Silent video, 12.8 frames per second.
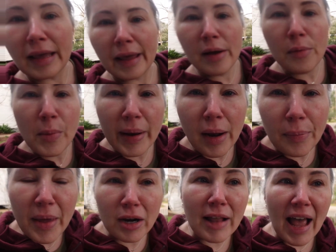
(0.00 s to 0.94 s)
Kim went
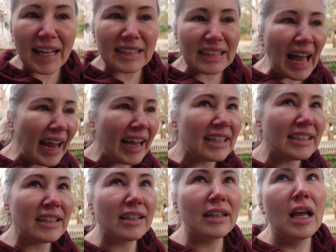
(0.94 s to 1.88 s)
up there last
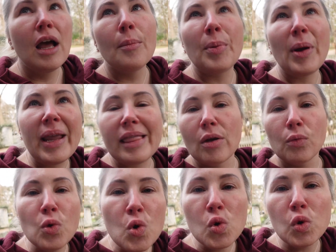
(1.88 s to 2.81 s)
night, breaking the
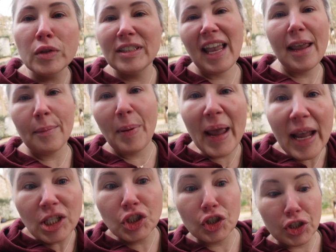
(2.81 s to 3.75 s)
rules, taking
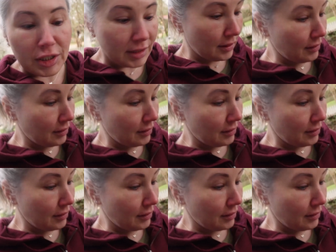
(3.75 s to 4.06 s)
pictures.